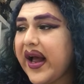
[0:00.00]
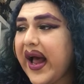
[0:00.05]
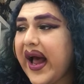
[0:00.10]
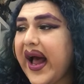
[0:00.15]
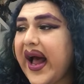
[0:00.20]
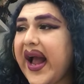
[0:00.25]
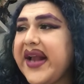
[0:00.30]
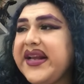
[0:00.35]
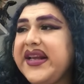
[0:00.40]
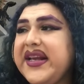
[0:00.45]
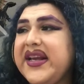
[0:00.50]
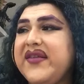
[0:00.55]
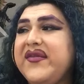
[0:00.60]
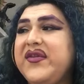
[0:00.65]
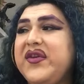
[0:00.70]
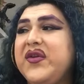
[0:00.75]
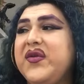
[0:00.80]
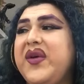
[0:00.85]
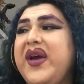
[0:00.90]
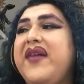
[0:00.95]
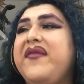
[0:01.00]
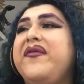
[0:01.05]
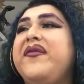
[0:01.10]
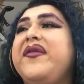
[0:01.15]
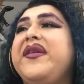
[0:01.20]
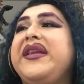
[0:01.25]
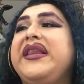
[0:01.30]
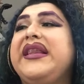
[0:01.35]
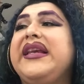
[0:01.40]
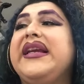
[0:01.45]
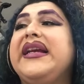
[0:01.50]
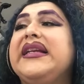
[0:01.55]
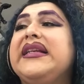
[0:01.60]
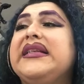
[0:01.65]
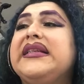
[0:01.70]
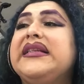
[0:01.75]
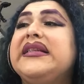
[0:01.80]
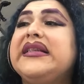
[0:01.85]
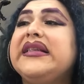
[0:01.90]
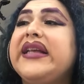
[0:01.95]
I give you
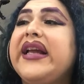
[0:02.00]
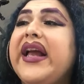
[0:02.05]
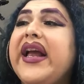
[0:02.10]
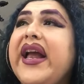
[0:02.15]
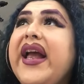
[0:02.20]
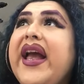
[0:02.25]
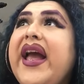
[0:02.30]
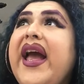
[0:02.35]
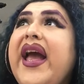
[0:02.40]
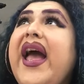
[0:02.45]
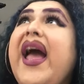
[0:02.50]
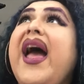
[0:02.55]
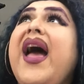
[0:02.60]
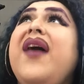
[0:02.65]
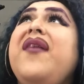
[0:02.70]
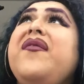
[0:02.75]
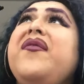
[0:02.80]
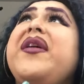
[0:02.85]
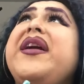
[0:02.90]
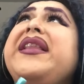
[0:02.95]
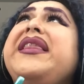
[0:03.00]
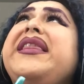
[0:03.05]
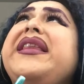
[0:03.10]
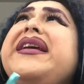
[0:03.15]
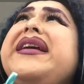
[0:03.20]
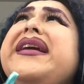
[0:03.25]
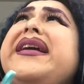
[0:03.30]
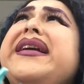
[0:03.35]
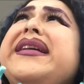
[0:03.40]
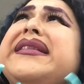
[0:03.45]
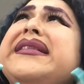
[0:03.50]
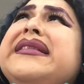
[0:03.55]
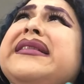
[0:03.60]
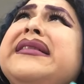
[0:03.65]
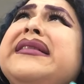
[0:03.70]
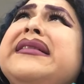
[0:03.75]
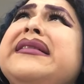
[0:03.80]
everything. Everything!